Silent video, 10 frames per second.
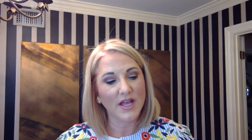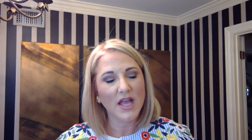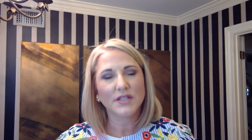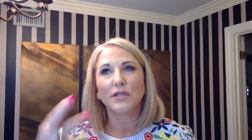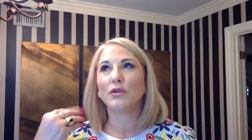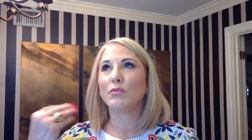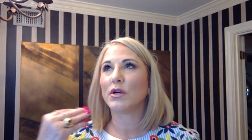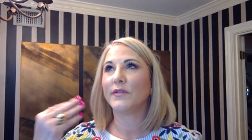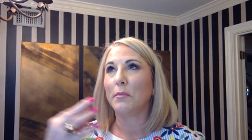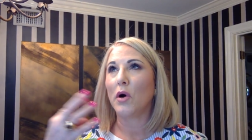It's a little more
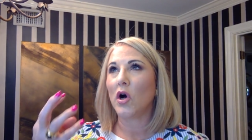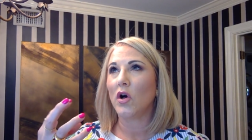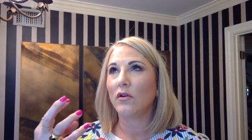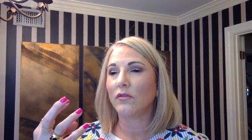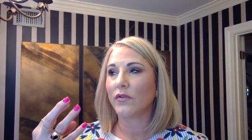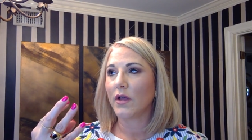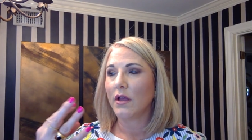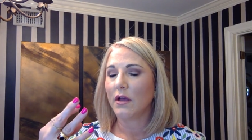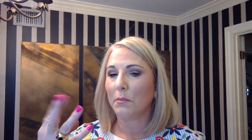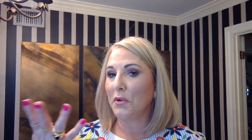of a mauve,
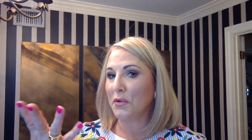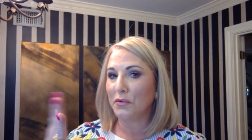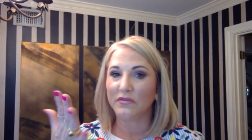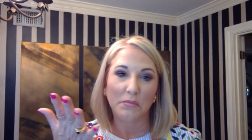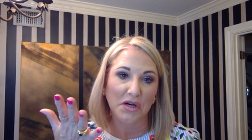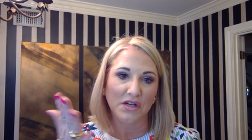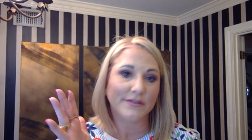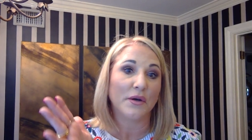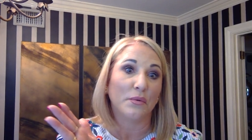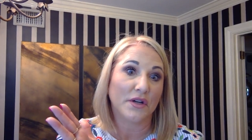mauve,
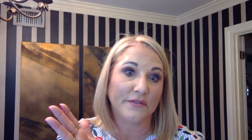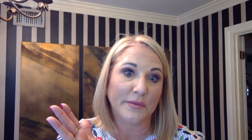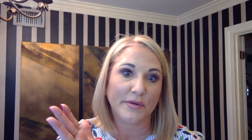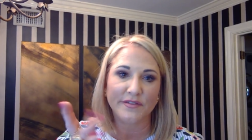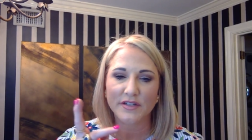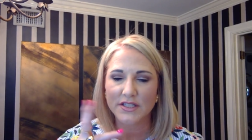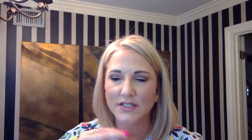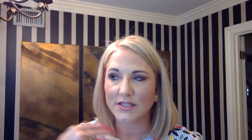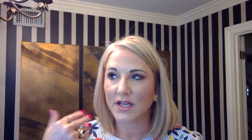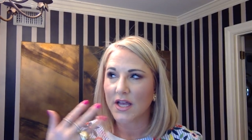mauve, whatever your preference
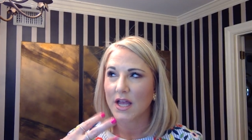is.